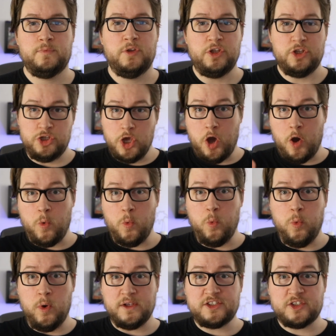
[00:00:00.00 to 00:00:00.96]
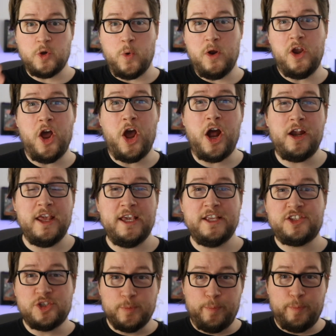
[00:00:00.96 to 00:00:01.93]
Yo, what's going on?
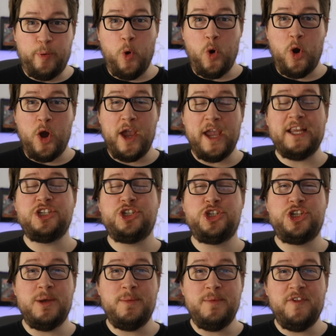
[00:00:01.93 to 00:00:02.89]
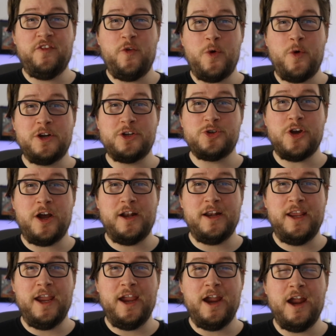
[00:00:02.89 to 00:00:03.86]
It's your boy, Jimmy Fornitron
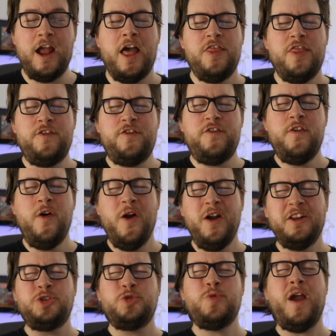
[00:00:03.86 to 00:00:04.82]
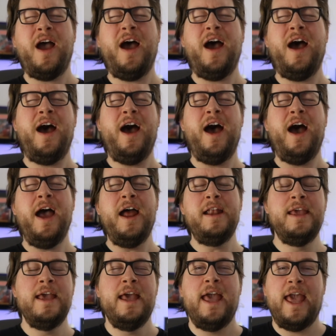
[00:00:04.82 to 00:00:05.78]
here, the Fornitron!